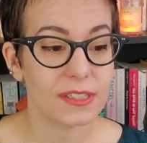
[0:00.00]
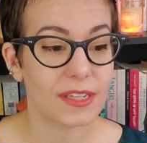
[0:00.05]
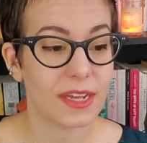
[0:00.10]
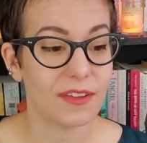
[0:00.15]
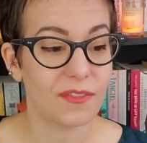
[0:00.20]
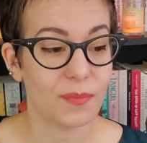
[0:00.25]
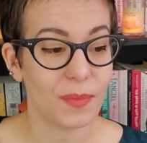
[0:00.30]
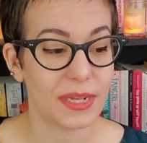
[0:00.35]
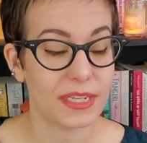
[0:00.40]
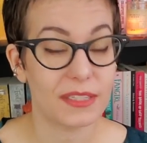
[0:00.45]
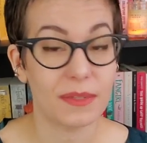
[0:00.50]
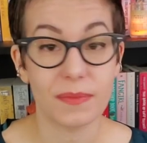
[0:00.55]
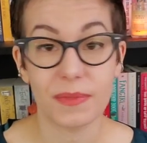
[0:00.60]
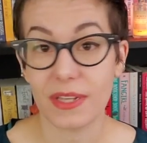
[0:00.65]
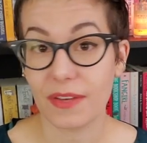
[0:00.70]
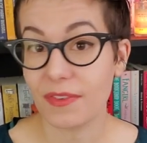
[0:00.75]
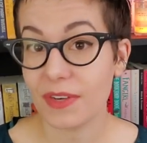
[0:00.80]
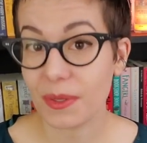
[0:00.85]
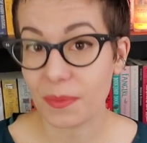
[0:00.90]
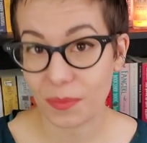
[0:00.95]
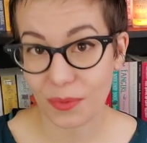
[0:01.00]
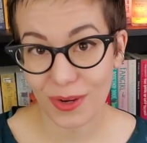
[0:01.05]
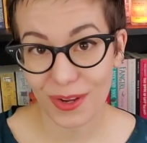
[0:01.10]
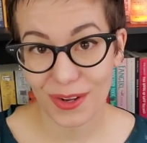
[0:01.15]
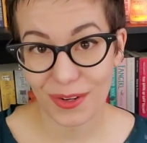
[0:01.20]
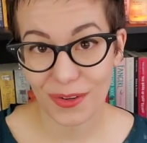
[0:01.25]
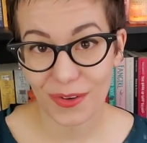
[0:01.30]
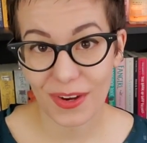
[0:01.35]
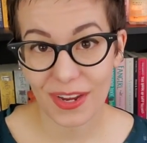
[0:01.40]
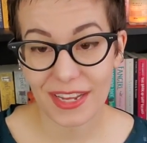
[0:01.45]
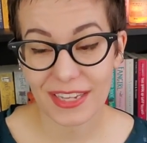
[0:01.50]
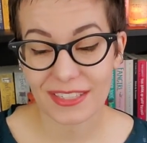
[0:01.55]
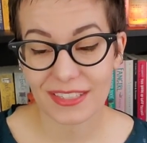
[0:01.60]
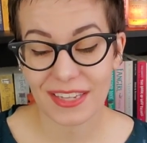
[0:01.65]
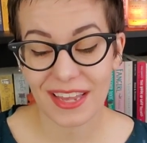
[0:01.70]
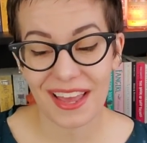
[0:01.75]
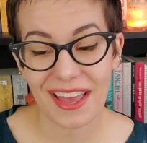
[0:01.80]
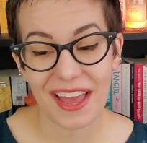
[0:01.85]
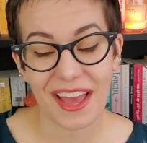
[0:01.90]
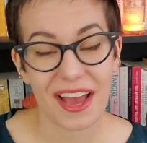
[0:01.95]
I've made some definite progress.
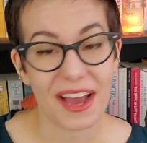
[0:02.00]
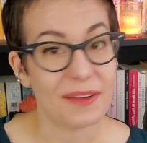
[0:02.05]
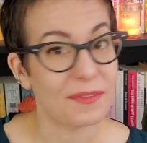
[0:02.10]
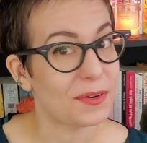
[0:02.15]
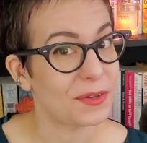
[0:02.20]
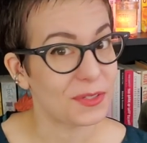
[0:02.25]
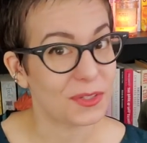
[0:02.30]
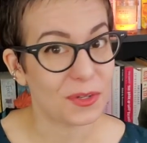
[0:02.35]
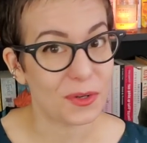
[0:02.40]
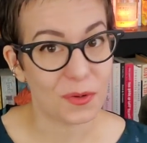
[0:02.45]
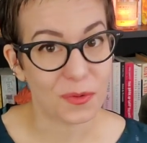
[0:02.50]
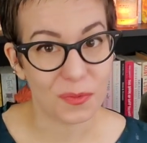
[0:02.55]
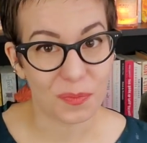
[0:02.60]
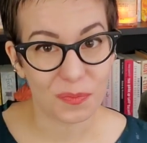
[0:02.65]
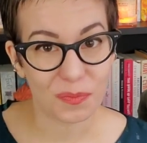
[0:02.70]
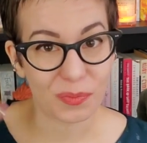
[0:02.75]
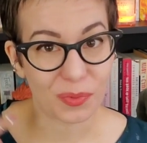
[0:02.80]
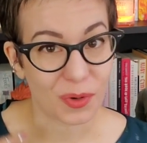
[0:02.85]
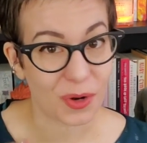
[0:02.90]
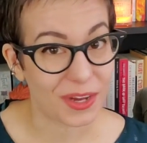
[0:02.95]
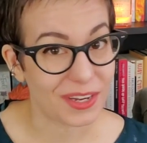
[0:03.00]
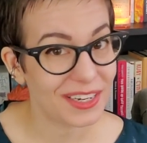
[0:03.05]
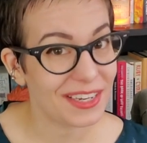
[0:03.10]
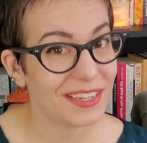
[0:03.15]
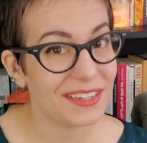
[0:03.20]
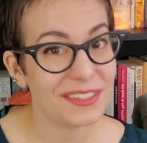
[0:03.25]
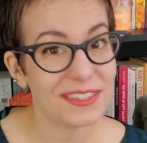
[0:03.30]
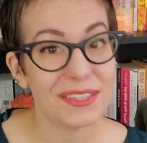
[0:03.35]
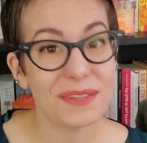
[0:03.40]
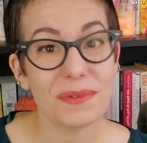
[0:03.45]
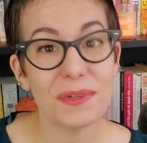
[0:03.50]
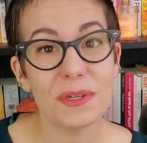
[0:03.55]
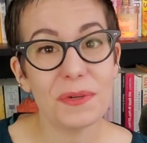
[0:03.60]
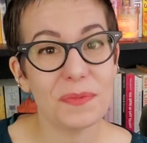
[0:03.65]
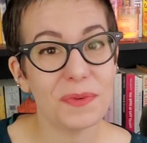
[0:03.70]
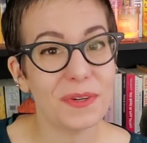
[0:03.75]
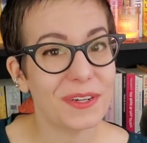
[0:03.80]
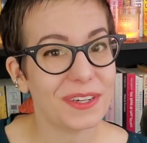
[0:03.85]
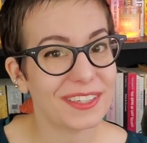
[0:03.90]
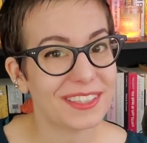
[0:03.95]
I've also brought in some new
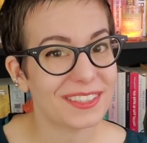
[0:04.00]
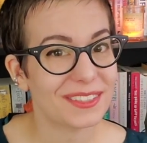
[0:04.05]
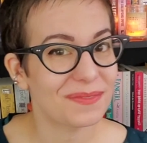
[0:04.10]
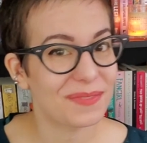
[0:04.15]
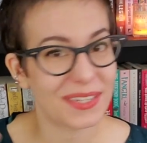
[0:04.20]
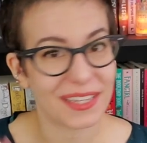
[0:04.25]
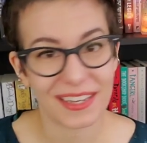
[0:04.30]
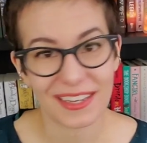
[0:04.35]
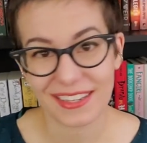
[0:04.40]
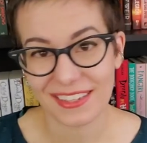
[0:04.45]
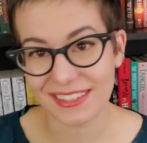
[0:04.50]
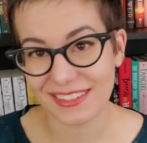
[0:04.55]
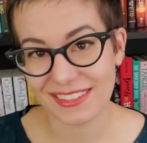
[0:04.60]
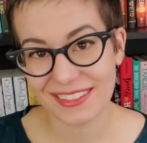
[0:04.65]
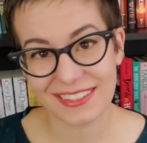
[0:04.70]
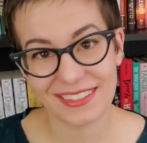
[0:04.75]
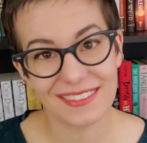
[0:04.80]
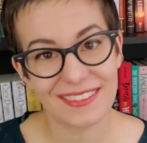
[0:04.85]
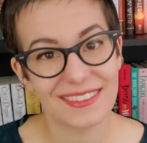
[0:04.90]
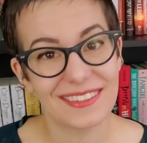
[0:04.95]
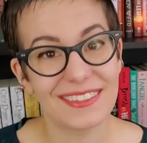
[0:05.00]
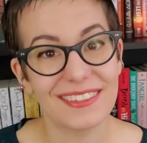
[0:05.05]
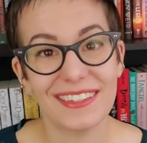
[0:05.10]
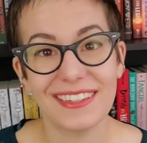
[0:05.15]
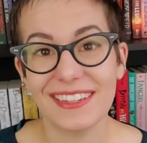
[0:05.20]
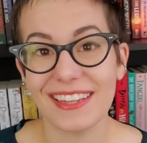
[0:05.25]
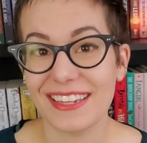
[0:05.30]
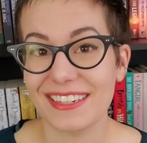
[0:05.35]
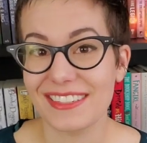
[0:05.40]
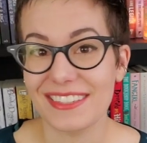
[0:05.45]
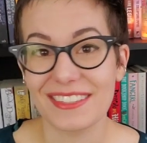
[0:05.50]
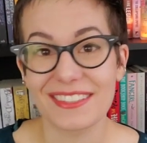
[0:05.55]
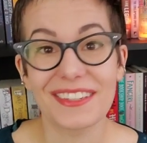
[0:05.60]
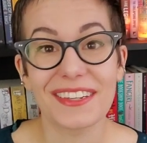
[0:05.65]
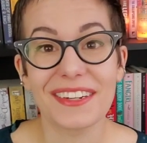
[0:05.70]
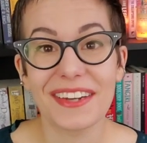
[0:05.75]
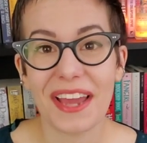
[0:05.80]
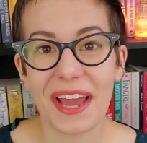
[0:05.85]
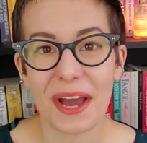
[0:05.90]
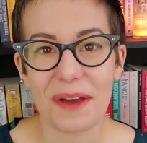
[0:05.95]
books because that's just
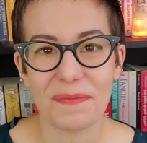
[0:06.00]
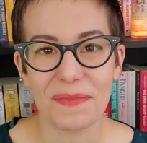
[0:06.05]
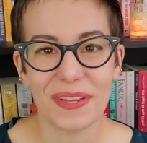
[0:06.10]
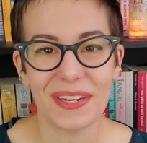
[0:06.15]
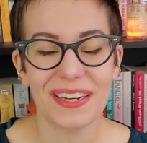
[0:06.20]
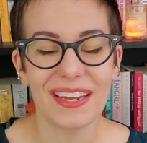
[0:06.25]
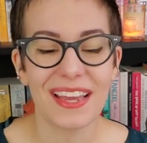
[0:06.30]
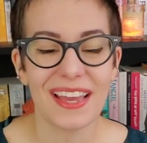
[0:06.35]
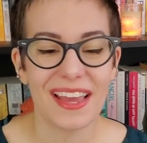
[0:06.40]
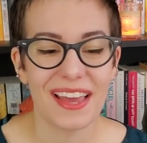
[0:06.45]
gonna happen.